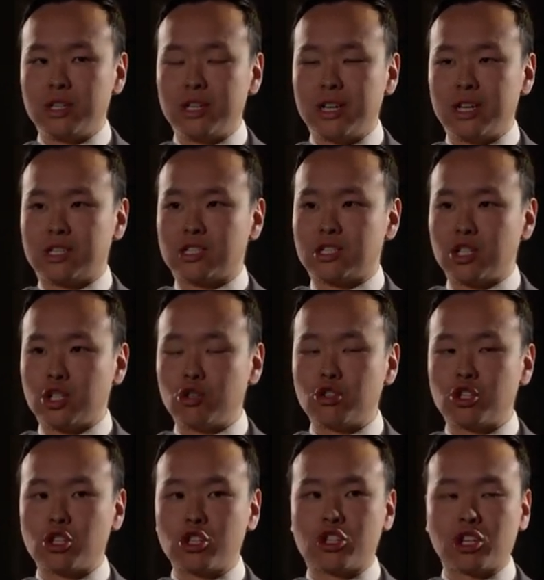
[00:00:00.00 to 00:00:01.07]
it's, you
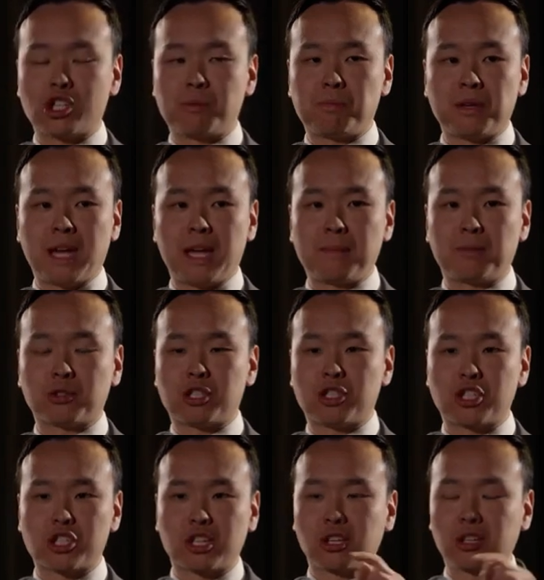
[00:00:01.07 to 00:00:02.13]
should just be able to
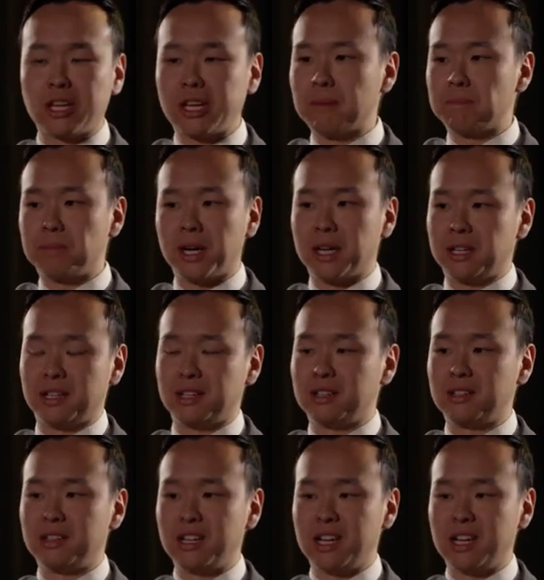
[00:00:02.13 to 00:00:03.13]
just click a button